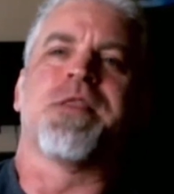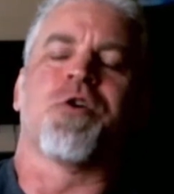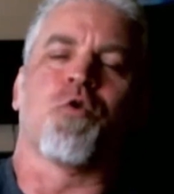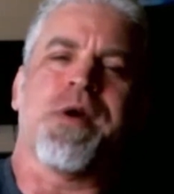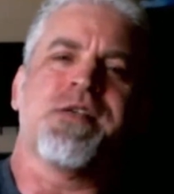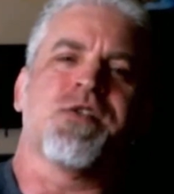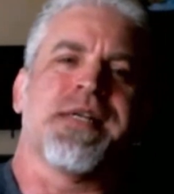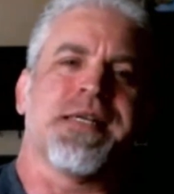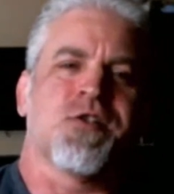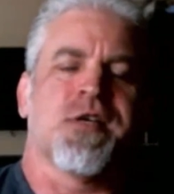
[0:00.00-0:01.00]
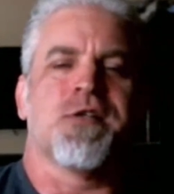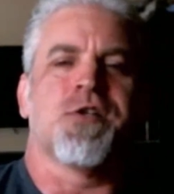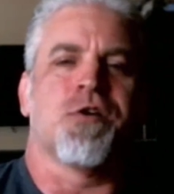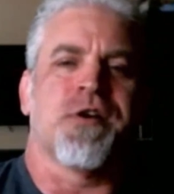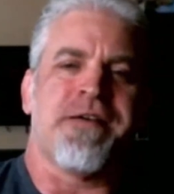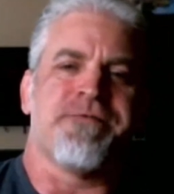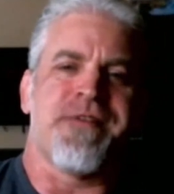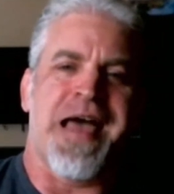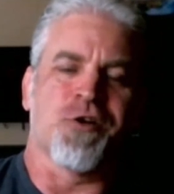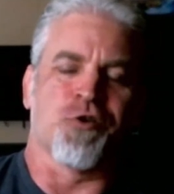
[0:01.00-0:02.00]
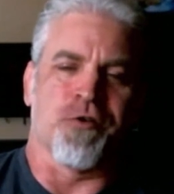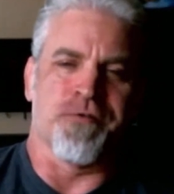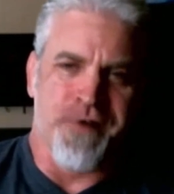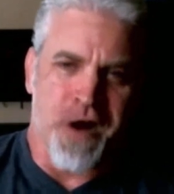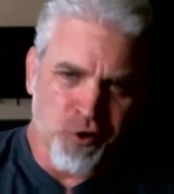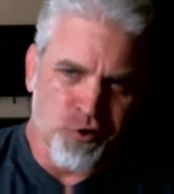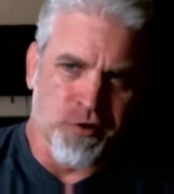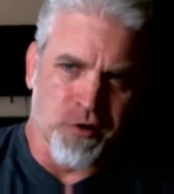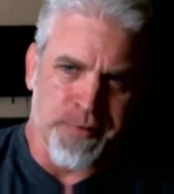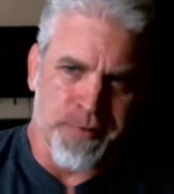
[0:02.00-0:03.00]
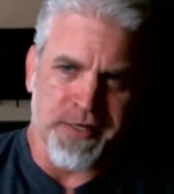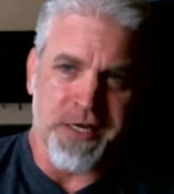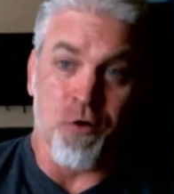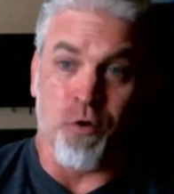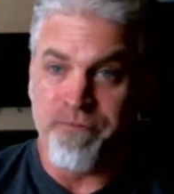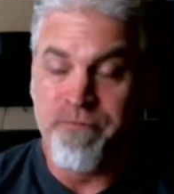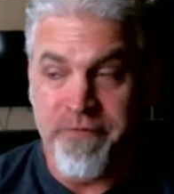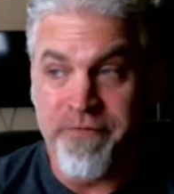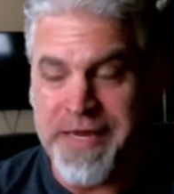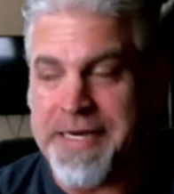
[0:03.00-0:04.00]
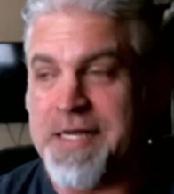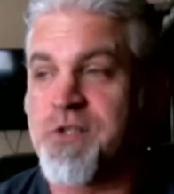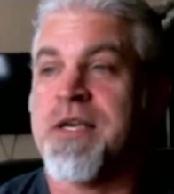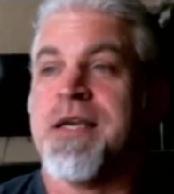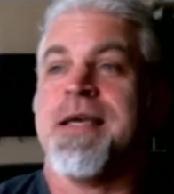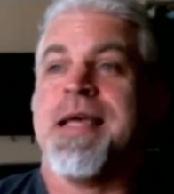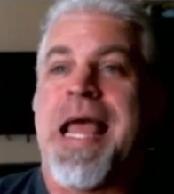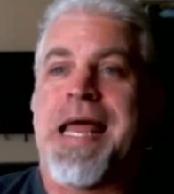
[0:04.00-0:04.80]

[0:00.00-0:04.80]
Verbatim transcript: But the reason it's considered a factor of functional ability or fitness